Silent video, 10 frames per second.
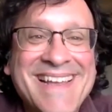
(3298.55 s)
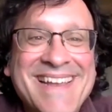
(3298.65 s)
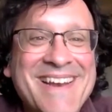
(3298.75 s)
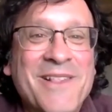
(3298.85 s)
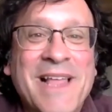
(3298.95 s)

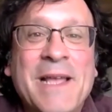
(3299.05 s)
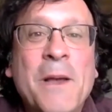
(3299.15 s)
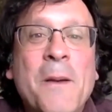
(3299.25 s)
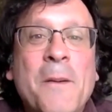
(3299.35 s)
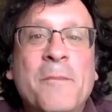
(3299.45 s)
Like
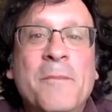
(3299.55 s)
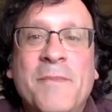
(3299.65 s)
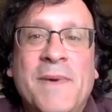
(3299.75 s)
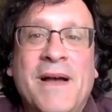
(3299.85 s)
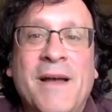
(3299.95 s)

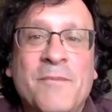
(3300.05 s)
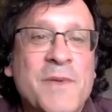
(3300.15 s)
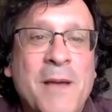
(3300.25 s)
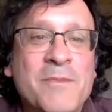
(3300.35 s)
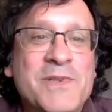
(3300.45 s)

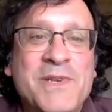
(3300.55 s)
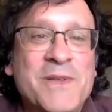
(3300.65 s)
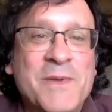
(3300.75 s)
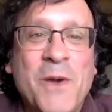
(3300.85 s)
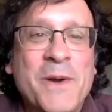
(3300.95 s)
I'm
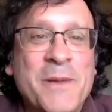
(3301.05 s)
still going to